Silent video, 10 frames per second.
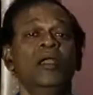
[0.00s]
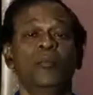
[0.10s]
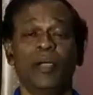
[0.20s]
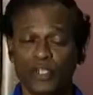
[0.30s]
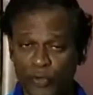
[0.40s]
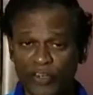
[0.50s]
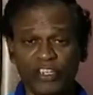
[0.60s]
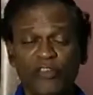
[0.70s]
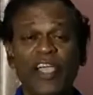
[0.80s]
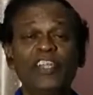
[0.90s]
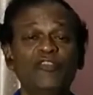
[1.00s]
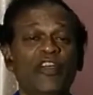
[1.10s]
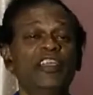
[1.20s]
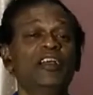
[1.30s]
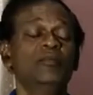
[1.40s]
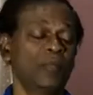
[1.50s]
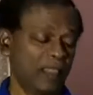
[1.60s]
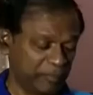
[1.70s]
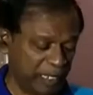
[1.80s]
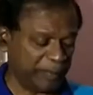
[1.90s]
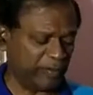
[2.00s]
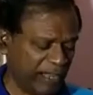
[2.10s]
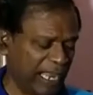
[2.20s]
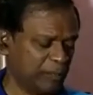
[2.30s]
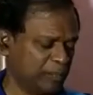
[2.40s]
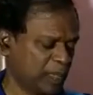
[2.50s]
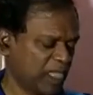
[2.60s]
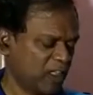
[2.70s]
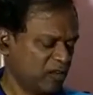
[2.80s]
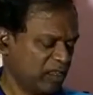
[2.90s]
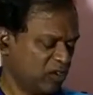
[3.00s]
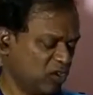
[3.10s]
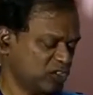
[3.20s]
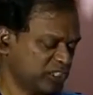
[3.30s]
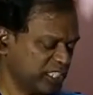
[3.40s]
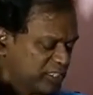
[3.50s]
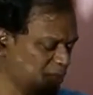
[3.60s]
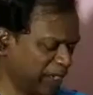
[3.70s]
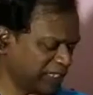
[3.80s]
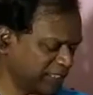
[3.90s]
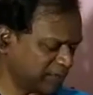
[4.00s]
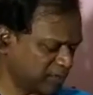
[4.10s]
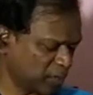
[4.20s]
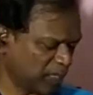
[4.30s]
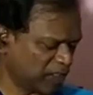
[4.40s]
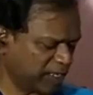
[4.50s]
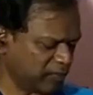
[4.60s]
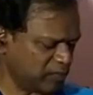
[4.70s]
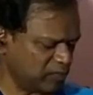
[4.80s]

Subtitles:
By doing divine fire, maybe it will help. Or sitting in the blessing. Okay?